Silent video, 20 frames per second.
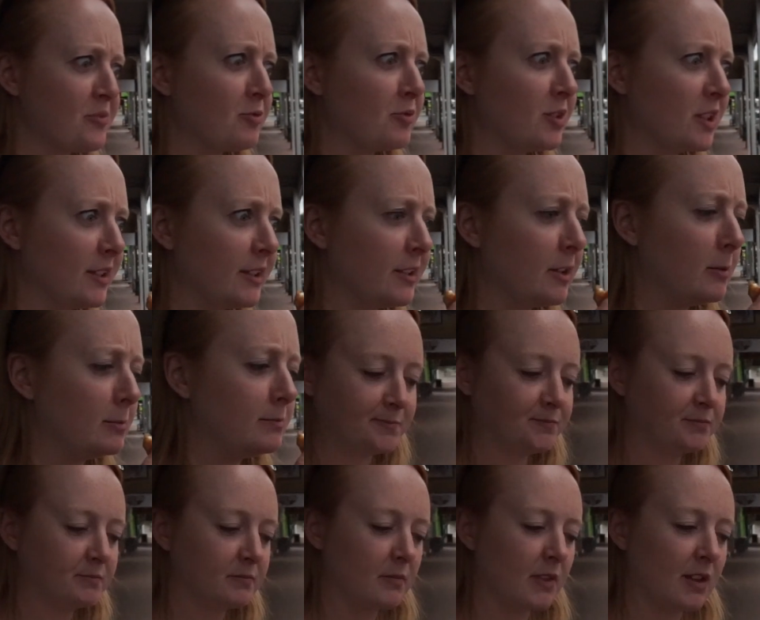Really yum.
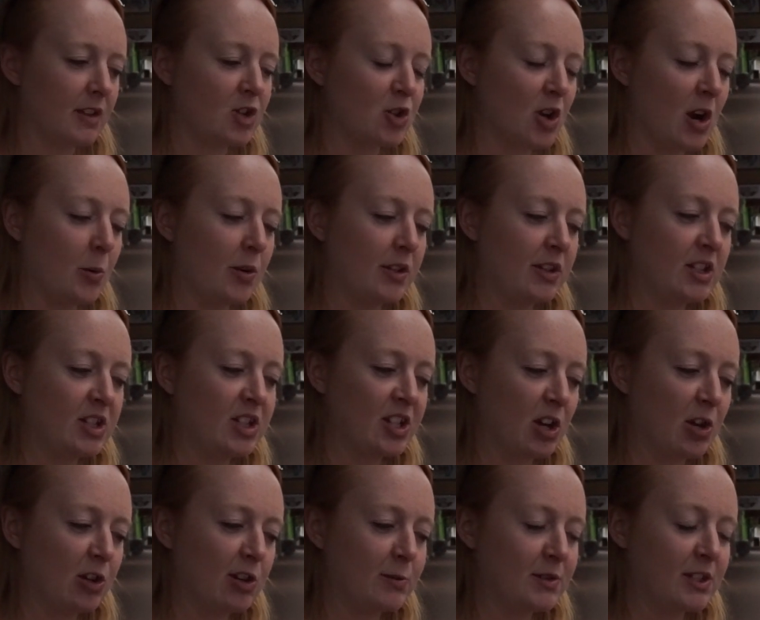I'm going to try one of these
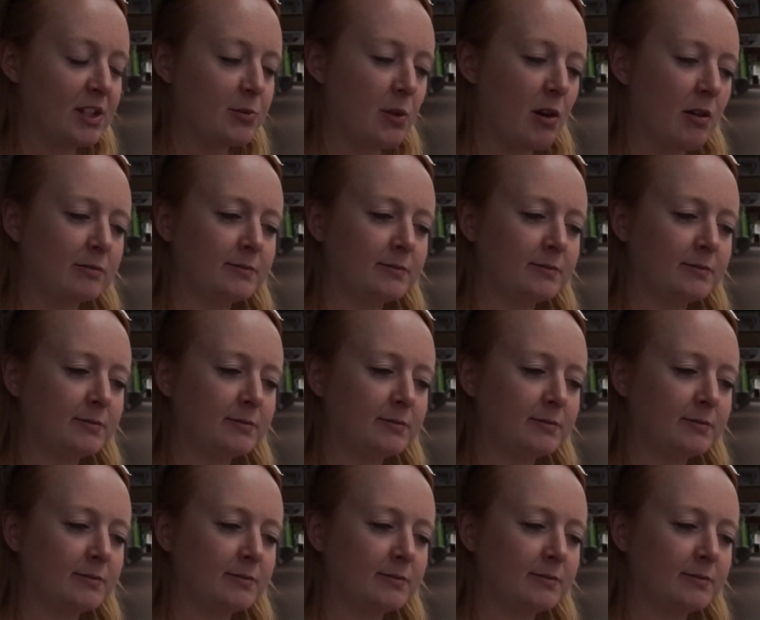scallops as well.